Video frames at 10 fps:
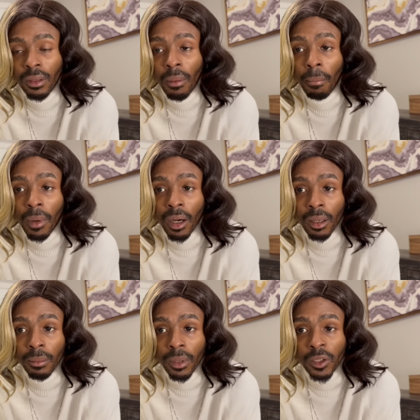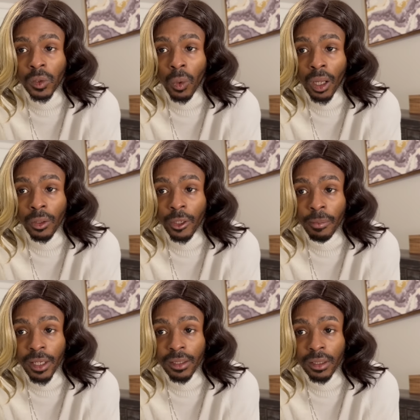Mom, swallow your
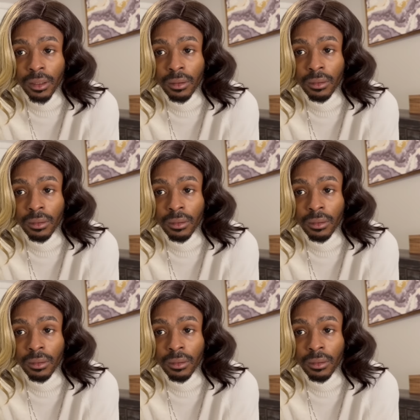medicine.